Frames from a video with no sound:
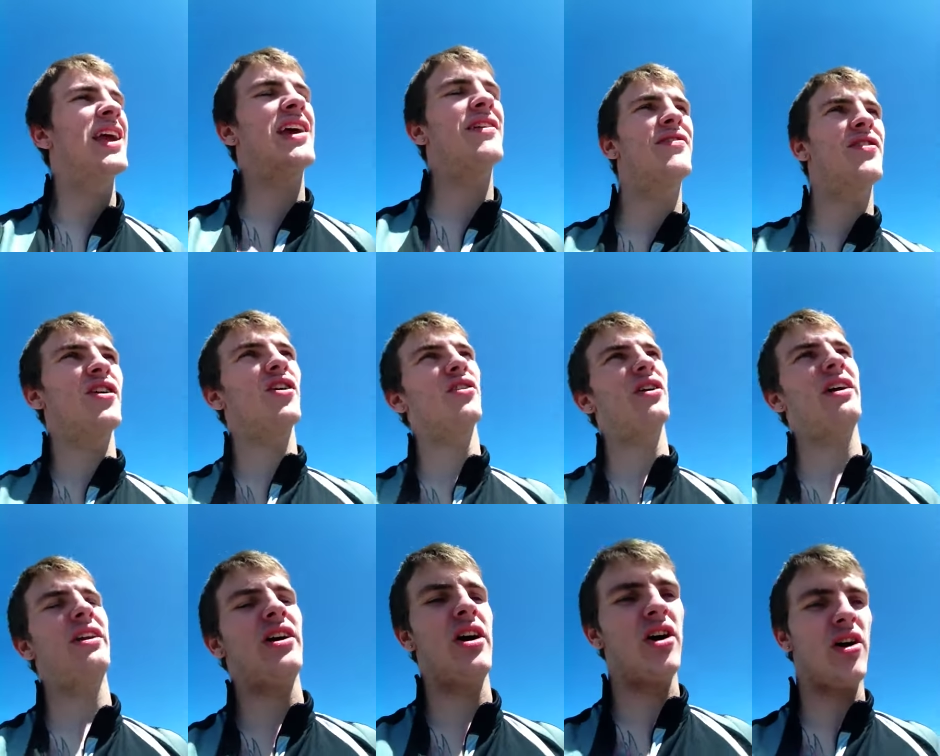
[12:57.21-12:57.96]
Even though
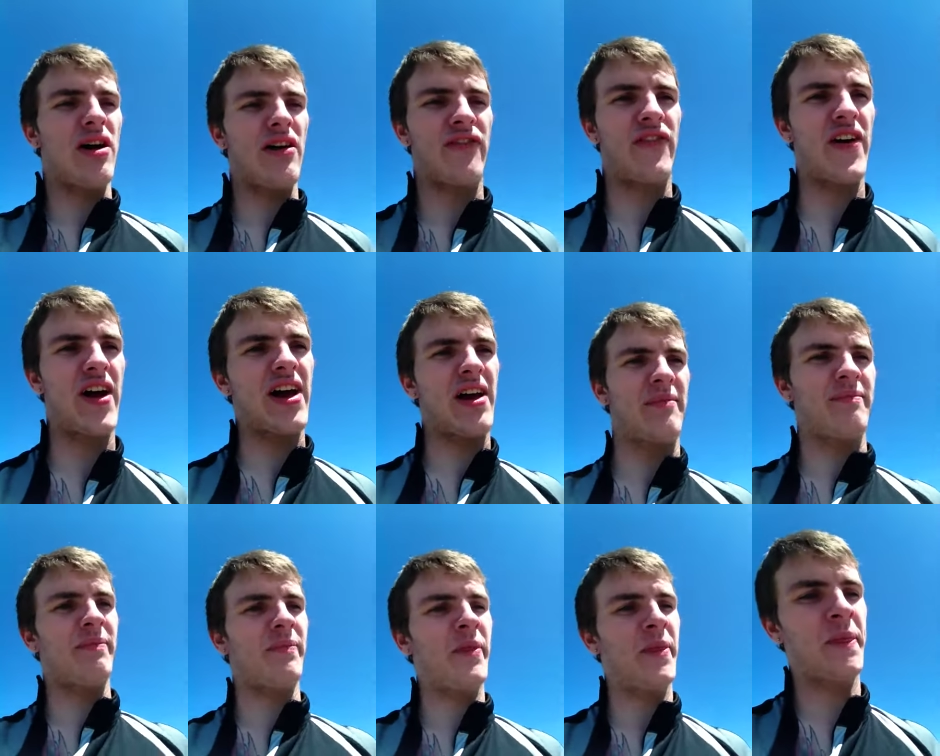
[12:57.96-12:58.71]
they know if
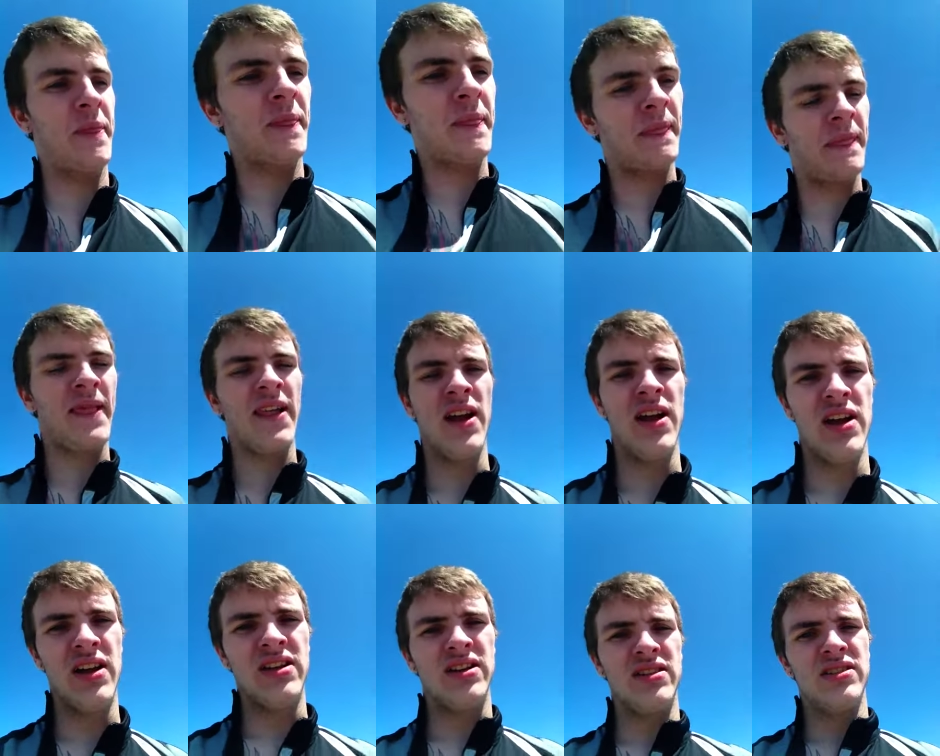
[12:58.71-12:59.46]
I'm
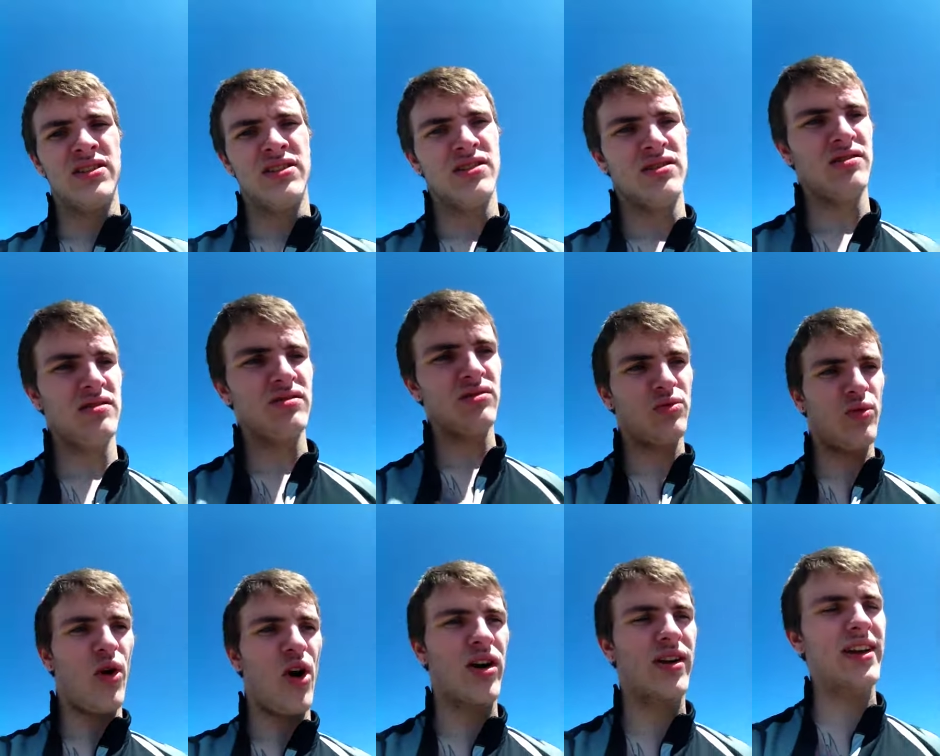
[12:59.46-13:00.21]

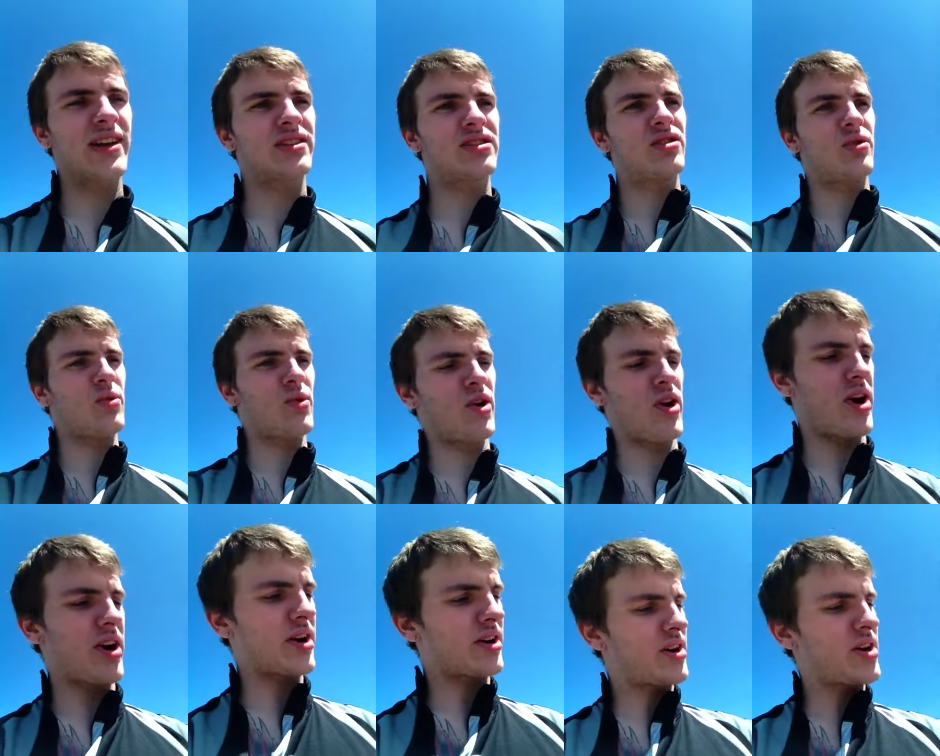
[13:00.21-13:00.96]
walking to
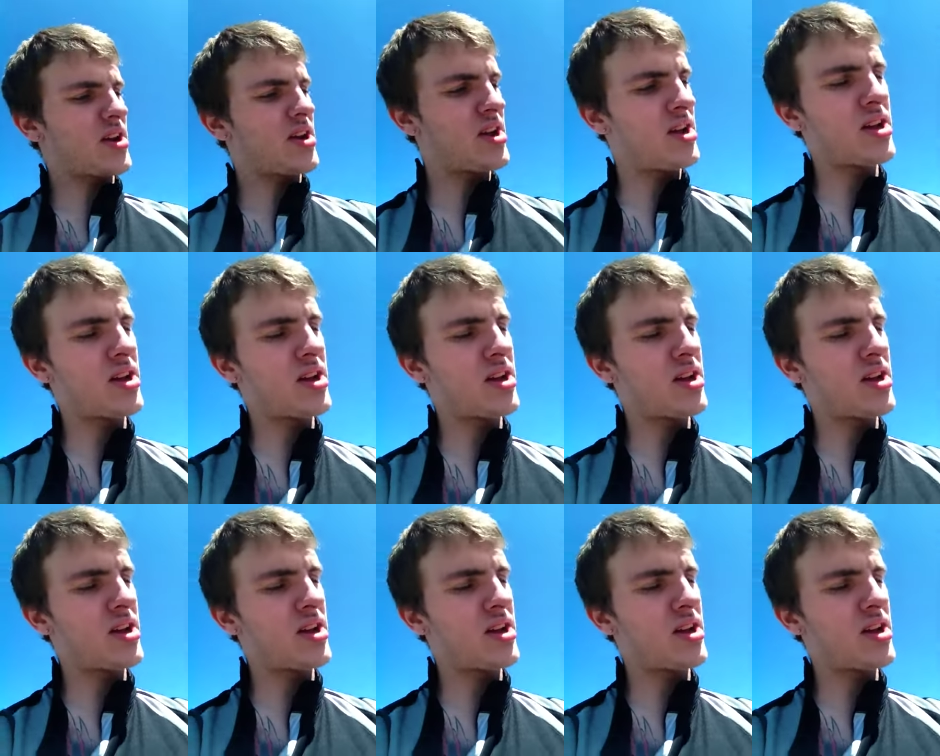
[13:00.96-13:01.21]
work